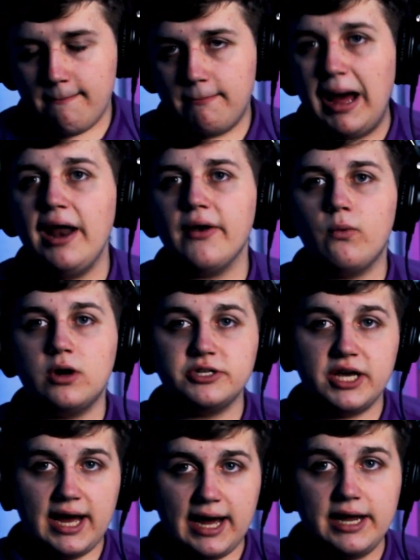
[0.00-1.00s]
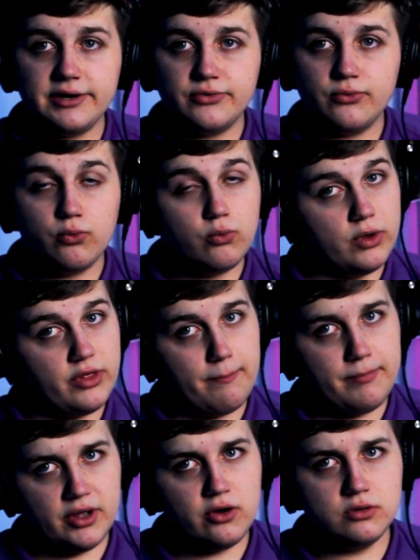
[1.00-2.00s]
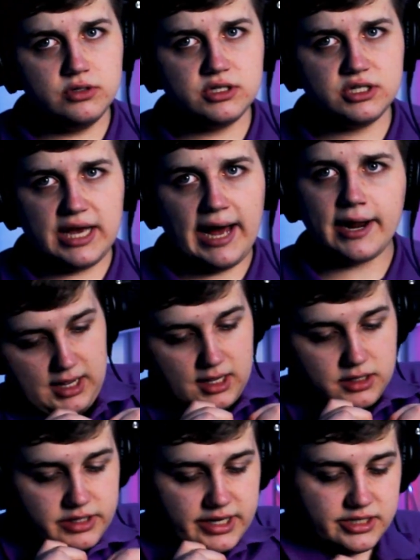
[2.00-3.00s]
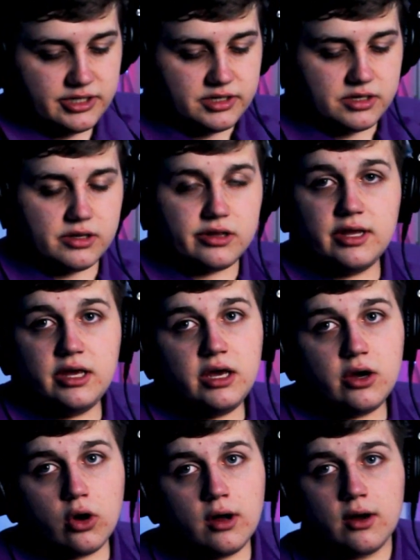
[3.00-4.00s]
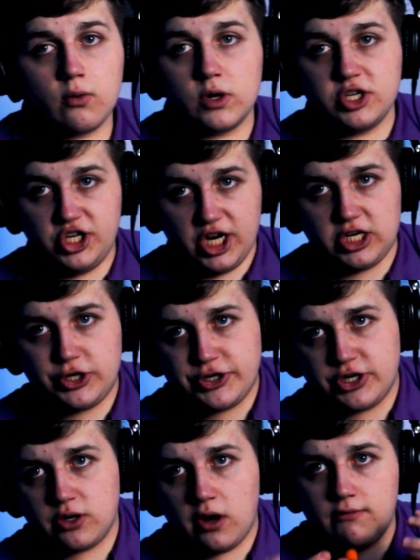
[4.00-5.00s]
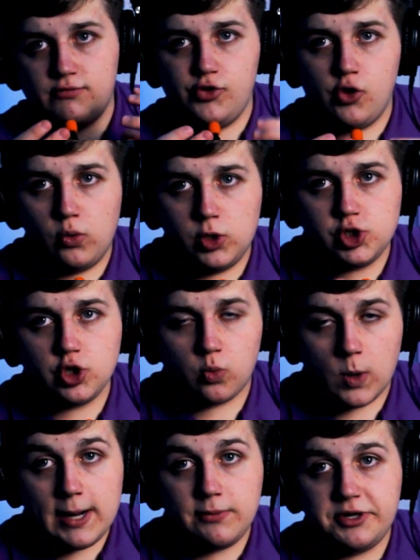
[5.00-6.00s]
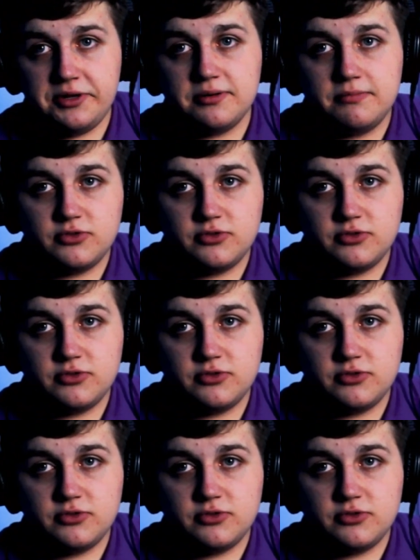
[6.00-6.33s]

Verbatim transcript: Matt wears a hat with a big old sack. And tests the rejection of noise around it.